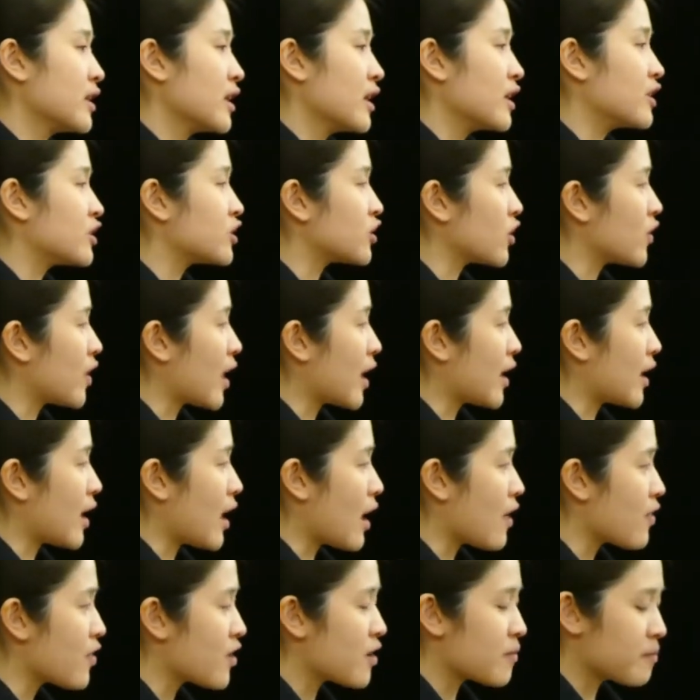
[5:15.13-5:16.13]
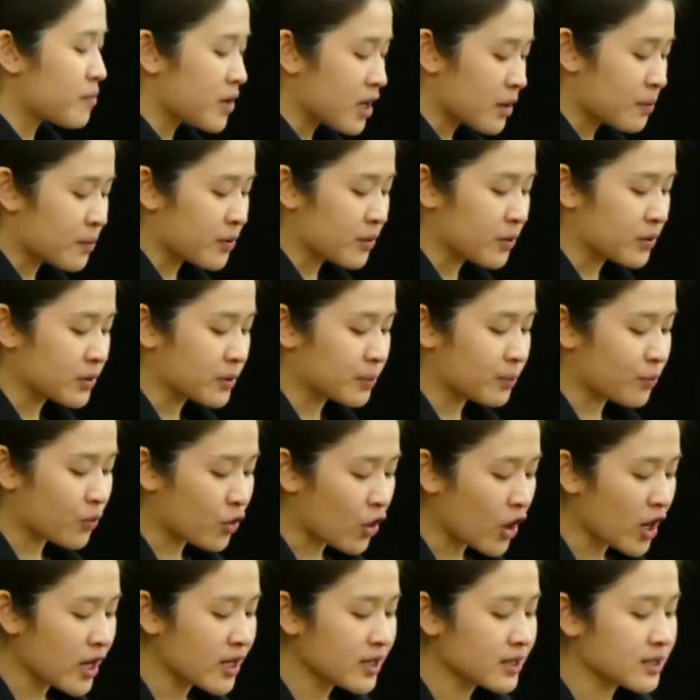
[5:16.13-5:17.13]
And so that other people's
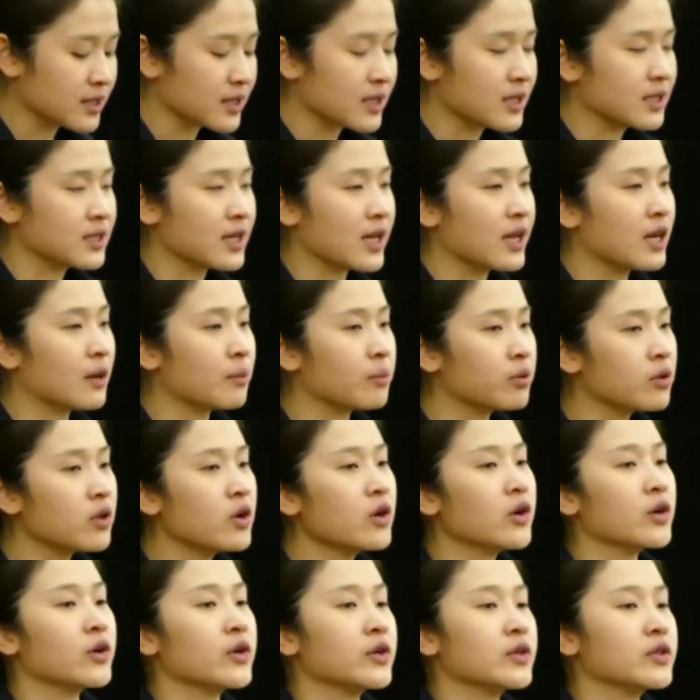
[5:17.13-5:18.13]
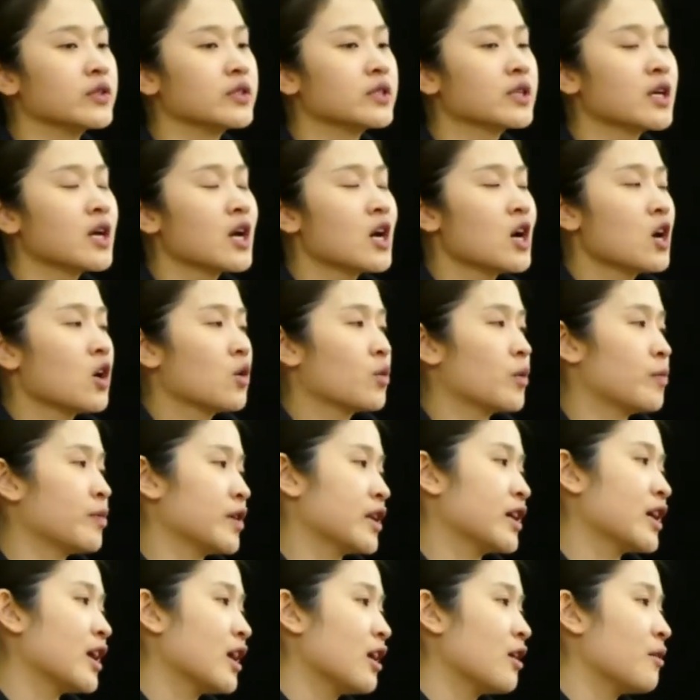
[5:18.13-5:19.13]
praises and applause will
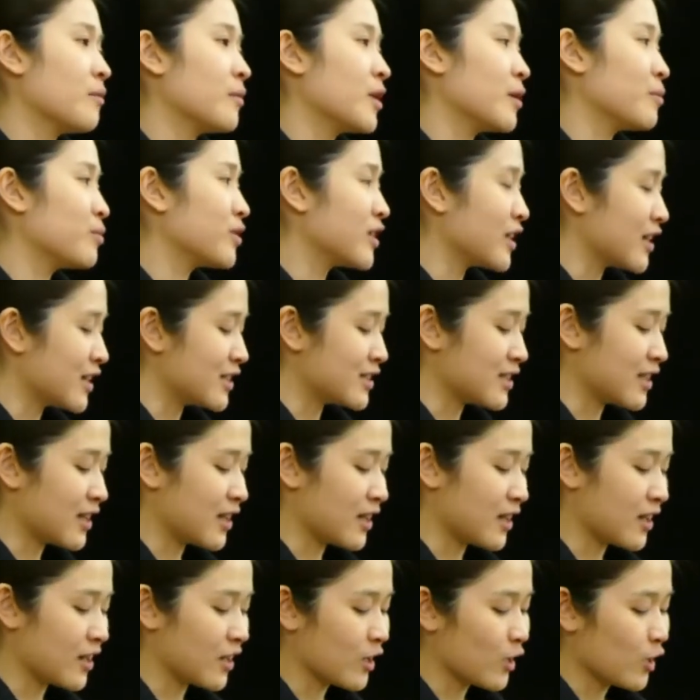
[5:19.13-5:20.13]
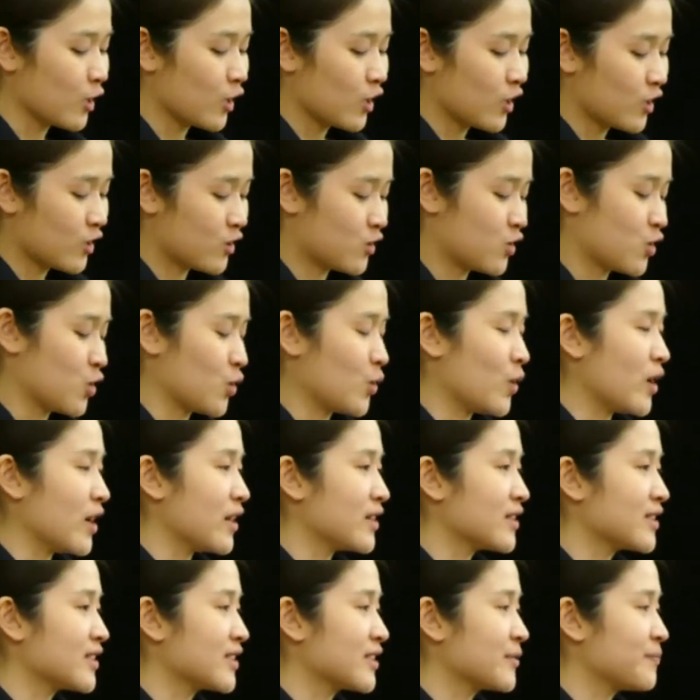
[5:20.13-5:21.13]
become pleasing to
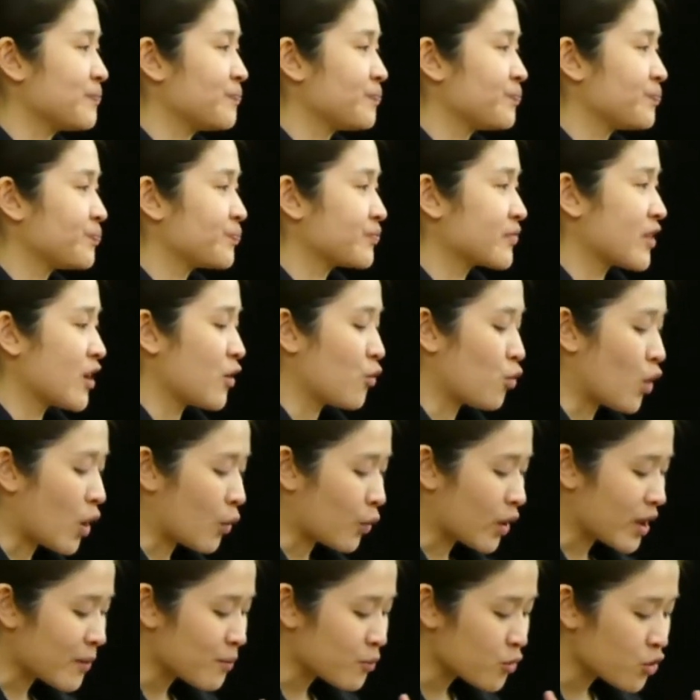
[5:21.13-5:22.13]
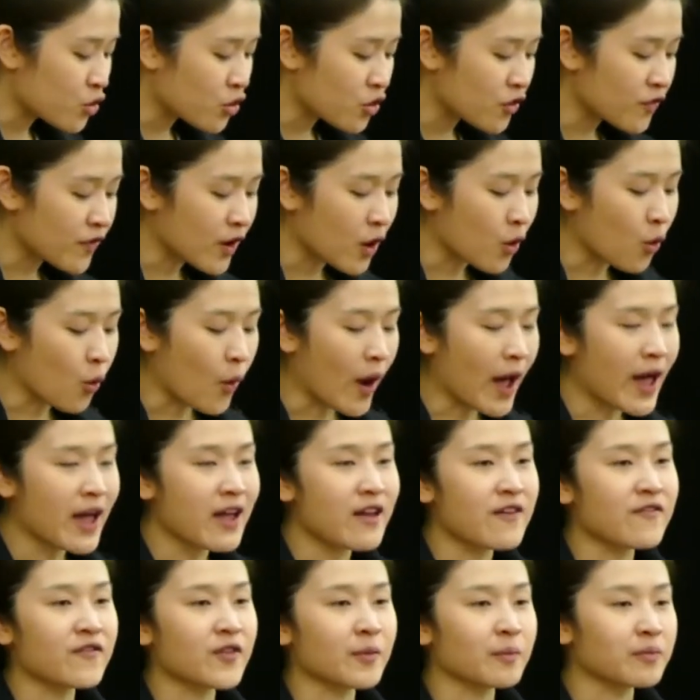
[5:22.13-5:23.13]
us. And when we move
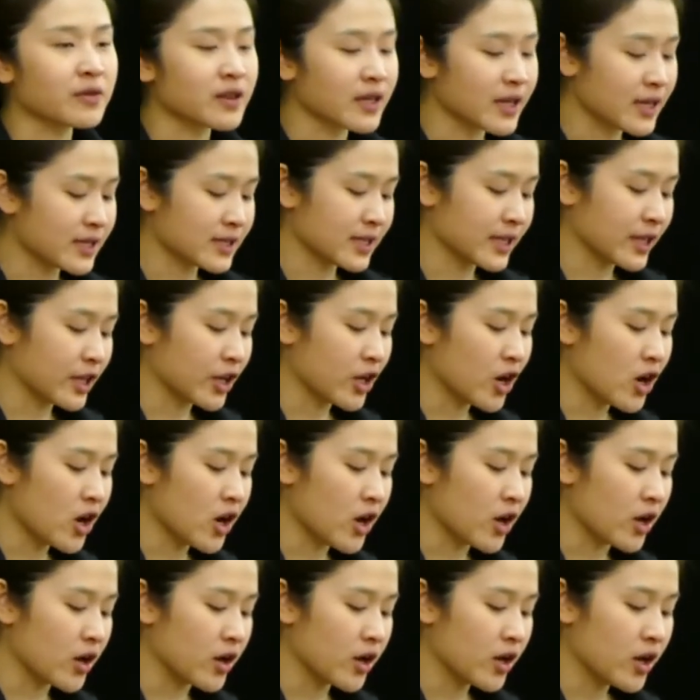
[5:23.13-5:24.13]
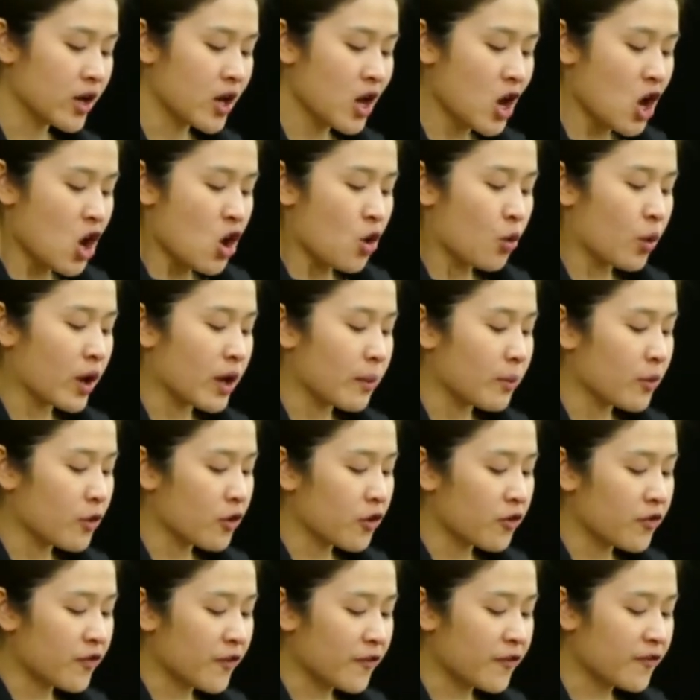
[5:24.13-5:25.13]
away from pleasing God, we
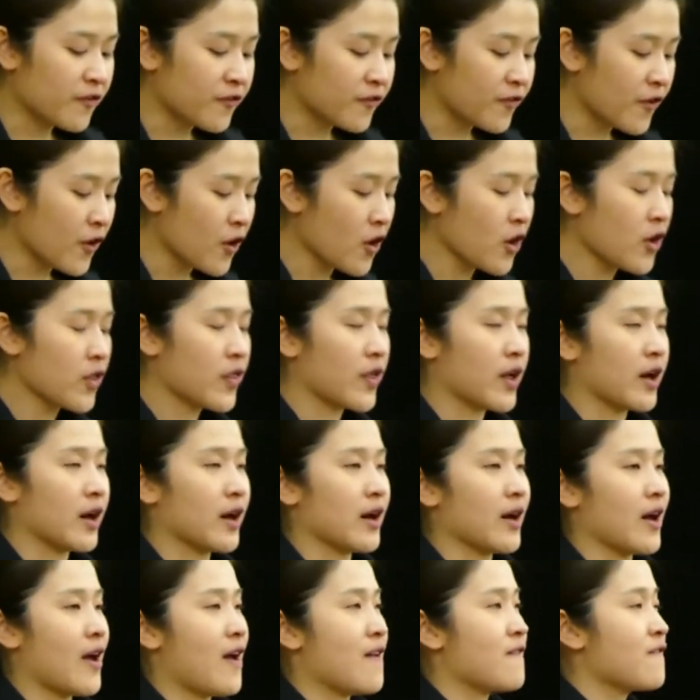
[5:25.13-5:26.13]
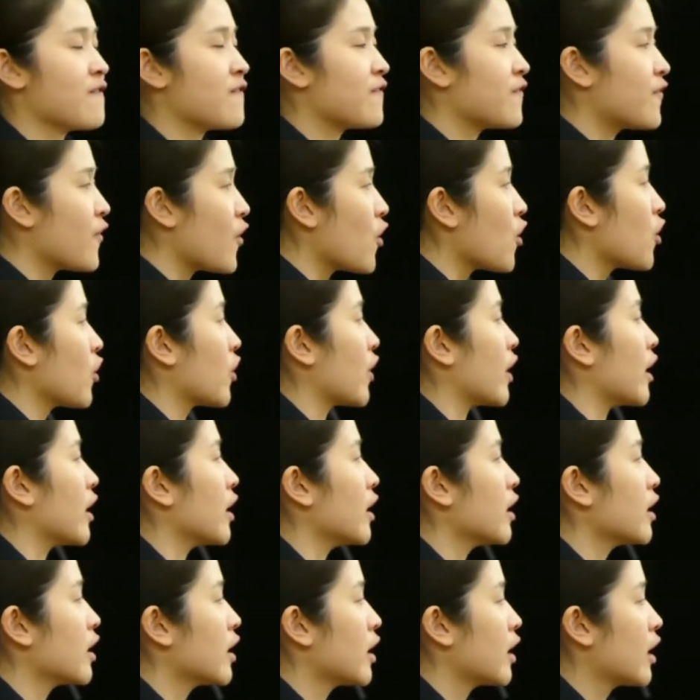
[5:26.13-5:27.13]
move further and further
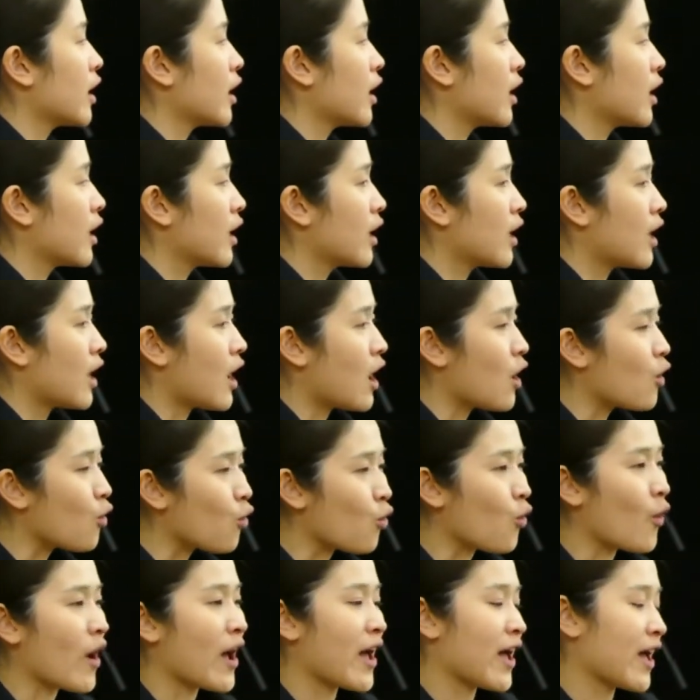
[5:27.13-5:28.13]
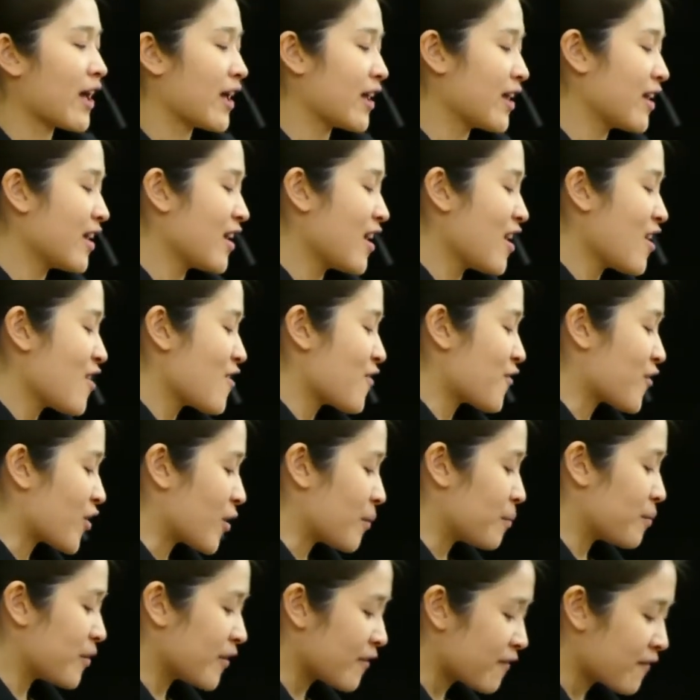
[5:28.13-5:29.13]
away
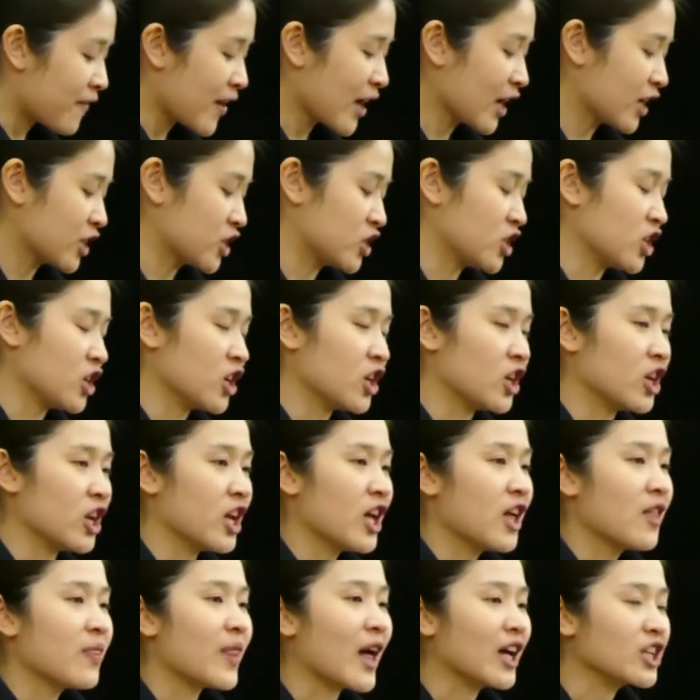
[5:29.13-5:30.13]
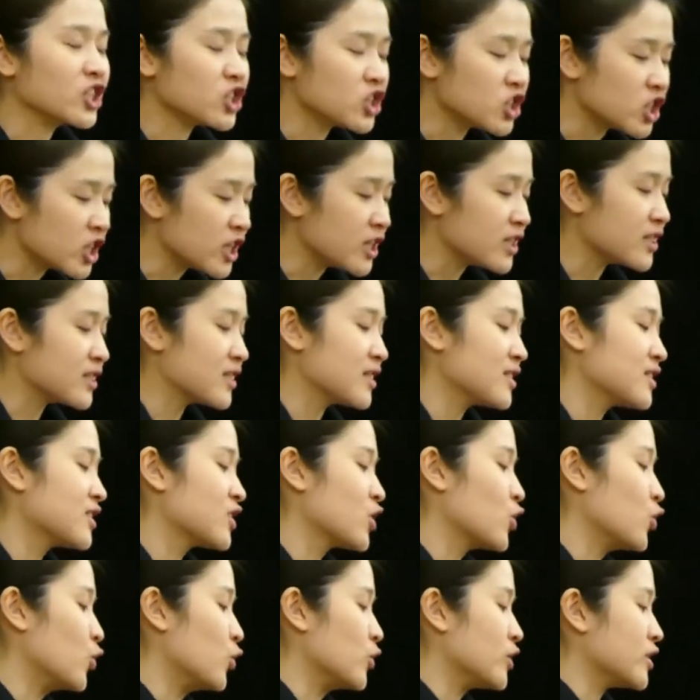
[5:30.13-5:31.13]
from perfection that
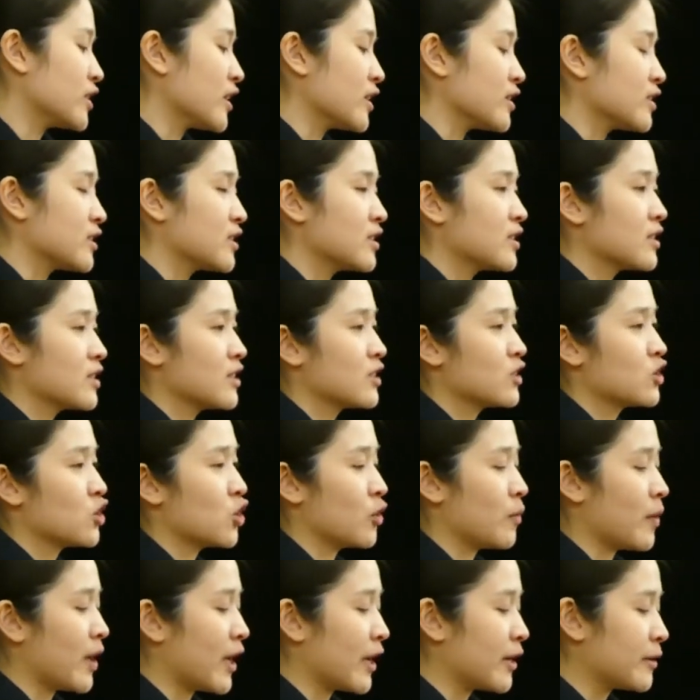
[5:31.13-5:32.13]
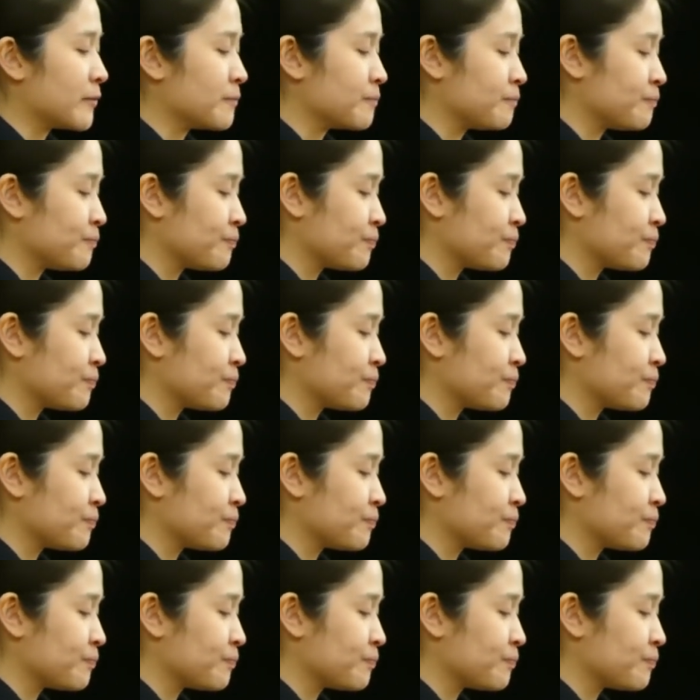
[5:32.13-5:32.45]
Jesus calls us to be.